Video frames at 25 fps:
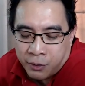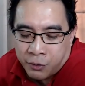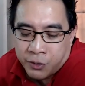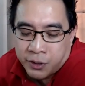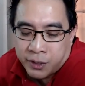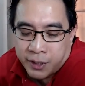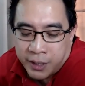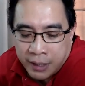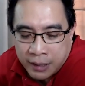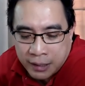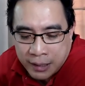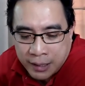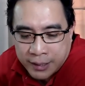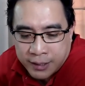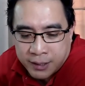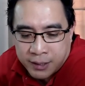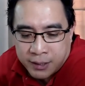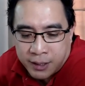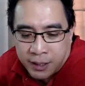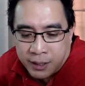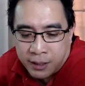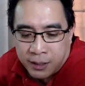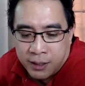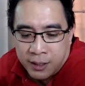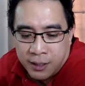
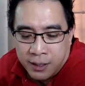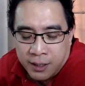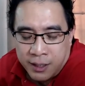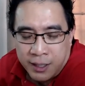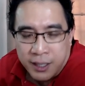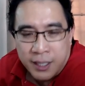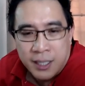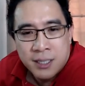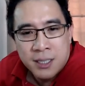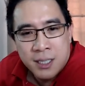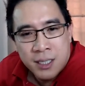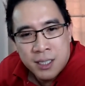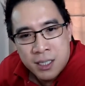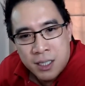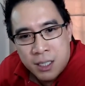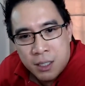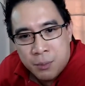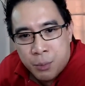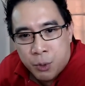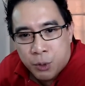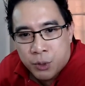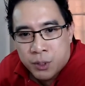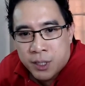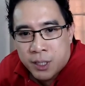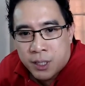realize that it's actually
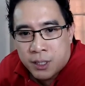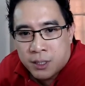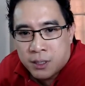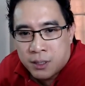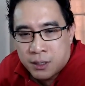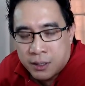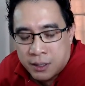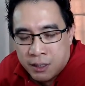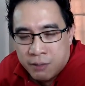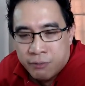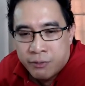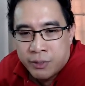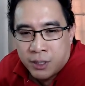a process.